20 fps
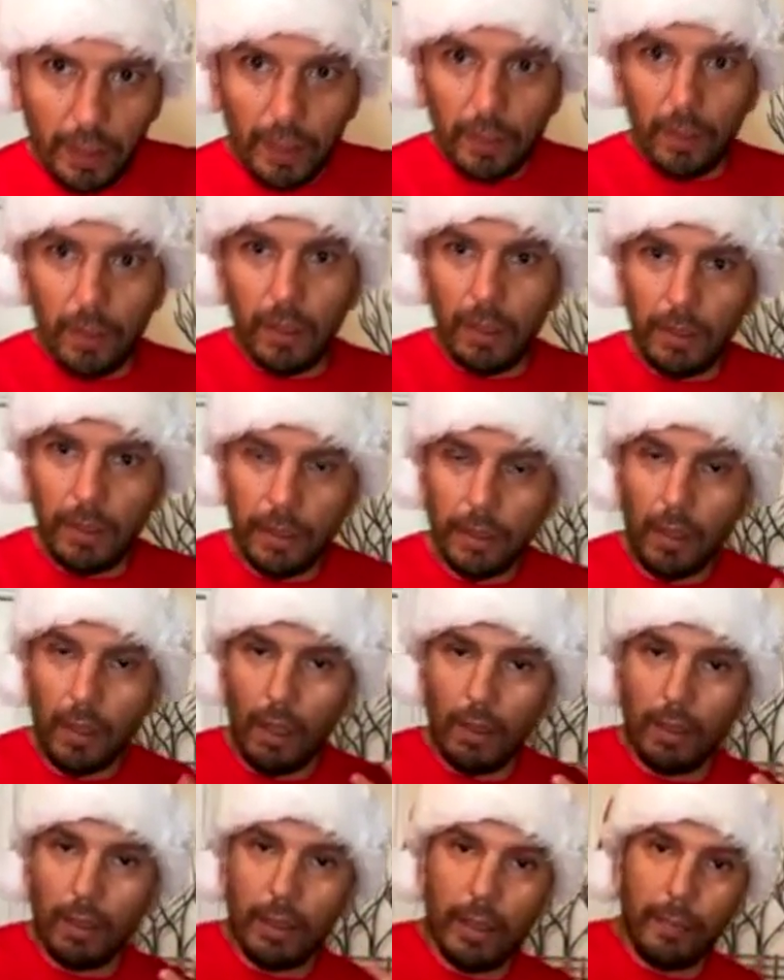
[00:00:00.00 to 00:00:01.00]
So this is
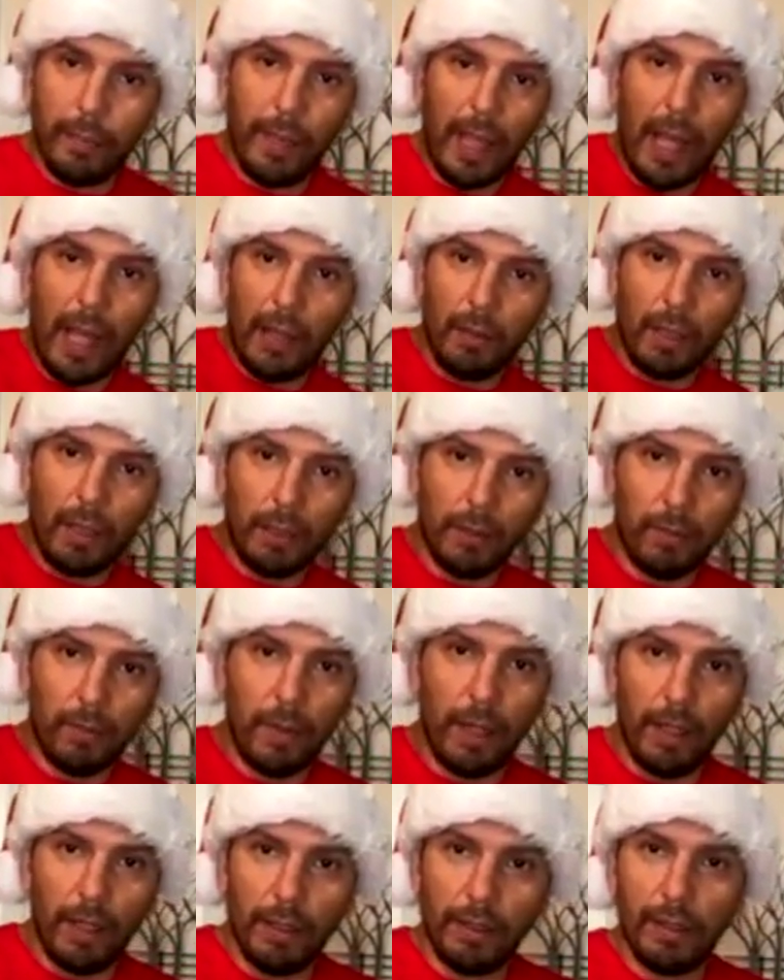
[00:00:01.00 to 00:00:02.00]
called the Tibialis
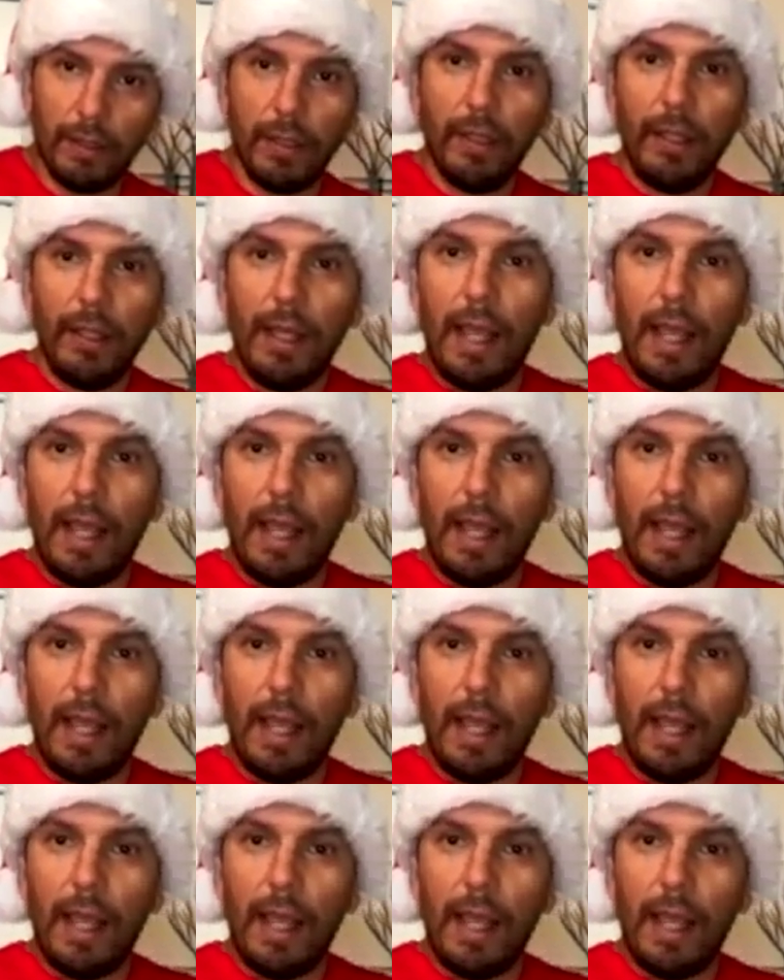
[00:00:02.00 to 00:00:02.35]
Raise.